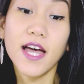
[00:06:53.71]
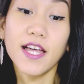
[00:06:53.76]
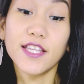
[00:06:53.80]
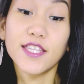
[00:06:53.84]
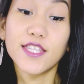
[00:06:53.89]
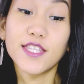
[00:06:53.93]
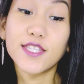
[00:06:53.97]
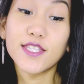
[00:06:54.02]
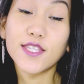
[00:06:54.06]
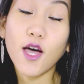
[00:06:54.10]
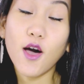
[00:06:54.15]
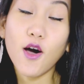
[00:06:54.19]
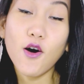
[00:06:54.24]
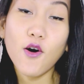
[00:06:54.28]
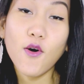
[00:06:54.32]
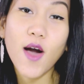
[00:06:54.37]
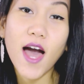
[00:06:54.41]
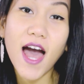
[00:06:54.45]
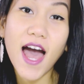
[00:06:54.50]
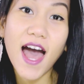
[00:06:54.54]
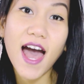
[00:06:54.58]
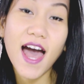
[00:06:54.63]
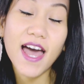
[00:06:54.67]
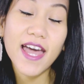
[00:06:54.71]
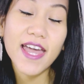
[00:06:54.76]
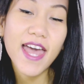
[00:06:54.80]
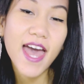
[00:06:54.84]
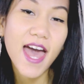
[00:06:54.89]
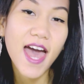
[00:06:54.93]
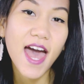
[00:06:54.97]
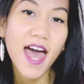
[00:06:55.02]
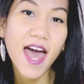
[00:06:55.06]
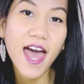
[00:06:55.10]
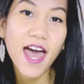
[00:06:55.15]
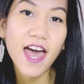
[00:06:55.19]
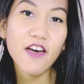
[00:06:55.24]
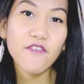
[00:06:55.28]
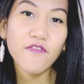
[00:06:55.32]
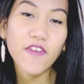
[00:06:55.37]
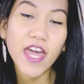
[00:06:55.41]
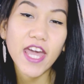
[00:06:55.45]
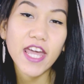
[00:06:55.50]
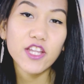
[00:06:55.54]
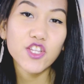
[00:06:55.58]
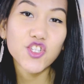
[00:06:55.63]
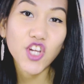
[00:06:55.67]
So I have
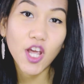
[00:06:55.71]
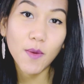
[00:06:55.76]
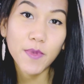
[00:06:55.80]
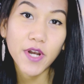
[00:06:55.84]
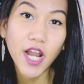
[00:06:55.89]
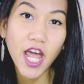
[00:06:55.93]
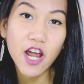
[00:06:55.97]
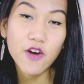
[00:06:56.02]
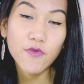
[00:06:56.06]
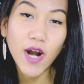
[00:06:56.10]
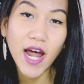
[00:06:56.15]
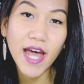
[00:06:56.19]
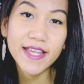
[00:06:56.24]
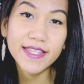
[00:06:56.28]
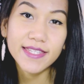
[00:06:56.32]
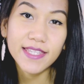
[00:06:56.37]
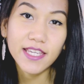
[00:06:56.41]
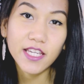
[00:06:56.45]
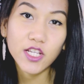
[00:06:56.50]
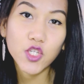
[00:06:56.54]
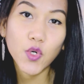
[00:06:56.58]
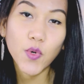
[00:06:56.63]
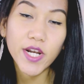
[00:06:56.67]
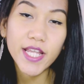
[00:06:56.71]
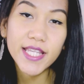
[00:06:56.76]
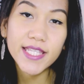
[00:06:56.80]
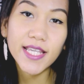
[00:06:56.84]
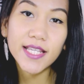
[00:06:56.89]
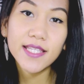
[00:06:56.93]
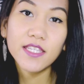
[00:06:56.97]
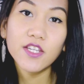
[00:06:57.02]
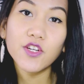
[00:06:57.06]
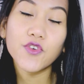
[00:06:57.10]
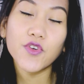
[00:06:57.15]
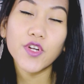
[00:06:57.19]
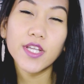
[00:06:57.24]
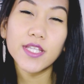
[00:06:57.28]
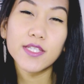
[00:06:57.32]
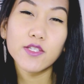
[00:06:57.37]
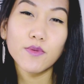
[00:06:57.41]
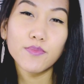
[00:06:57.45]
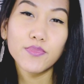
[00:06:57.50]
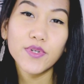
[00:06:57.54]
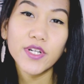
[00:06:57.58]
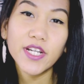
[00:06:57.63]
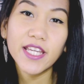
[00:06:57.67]
a Gemini rising, 26 degrees,
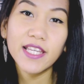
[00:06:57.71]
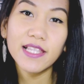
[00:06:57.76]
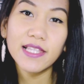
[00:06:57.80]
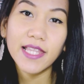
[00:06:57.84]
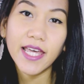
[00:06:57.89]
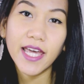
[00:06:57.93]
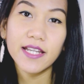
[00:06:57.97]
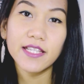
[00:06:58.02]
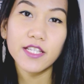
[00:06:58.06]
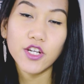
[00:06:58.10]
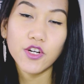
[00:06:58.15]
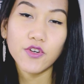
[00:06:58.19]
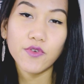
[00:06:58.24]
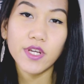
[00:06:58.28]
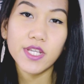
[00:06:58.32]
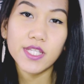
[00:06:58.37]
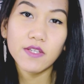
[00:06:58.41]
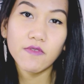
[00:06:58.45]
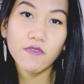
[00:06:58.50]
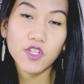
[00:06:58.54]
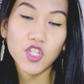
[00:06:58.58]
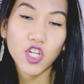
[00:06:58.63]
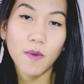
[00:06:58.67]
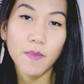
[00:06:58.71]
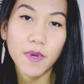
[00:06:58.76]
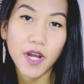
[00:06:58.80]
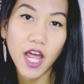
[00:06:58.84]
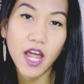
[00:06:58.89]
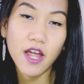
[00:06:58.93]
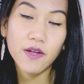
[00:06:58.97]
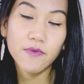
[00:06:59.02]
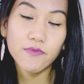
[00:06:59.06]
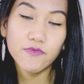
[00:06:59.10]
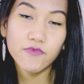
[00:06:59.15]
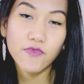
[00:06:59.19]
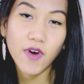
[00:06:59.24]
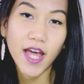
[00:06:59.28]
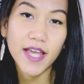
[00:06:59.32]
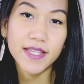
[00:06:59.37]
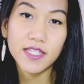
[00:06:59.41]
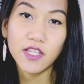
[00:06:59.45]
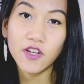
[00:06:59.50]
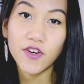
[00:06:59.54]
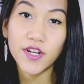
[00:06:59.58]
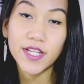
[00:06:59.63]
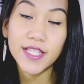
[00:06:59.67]
so pretty late degrees of a Gemini
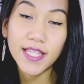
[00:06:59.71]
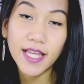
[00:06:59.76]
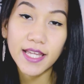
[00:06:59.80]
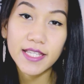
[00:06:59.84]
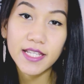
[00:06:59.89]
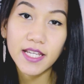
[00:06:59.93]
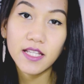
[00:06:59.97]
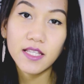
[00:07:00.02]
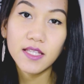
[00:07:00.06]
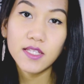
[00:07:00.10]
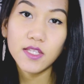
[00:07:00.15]
rising or ascendant.